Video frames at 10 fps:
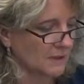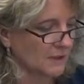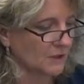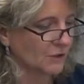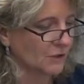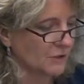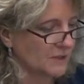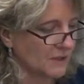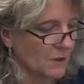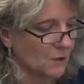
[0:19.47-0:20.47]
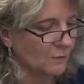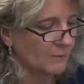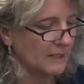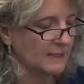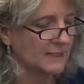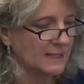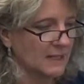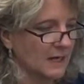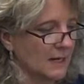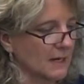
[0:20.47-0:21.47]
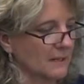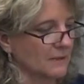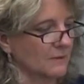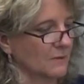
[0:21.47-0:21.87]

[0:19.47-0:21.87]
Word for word: includes an OBTI